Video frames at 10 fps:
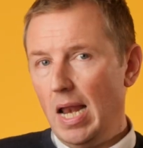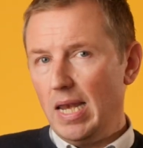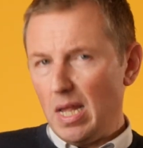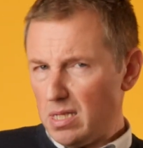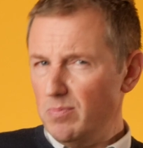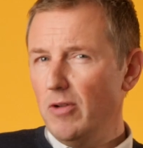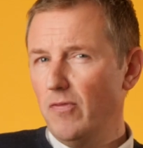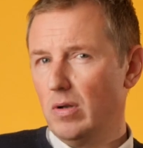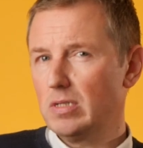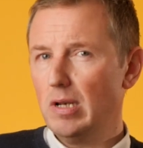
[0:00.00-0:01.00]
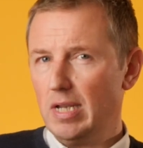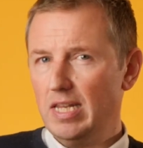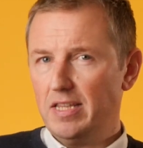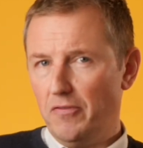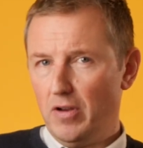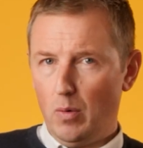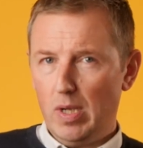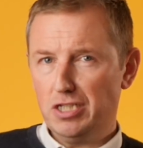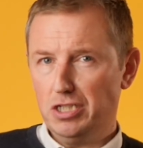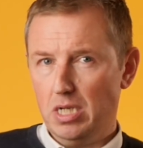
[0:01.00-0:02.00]
Let's move on to look at a different
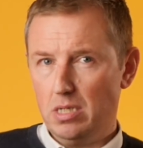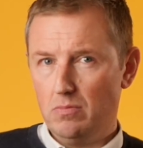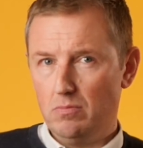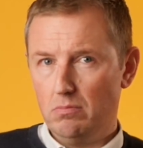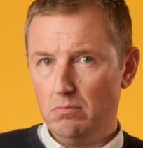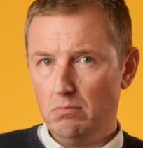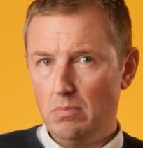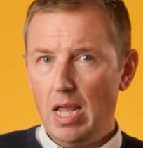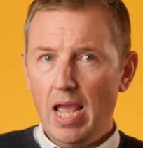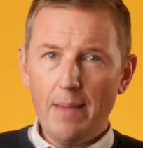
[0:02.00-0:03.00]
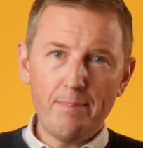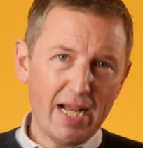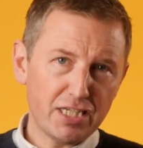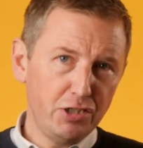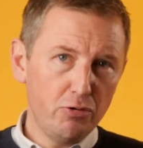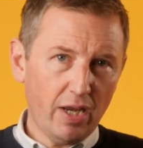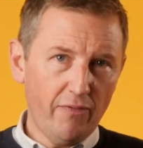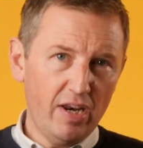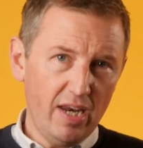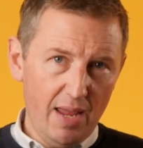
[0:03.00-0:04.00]
question. Imagine you were given an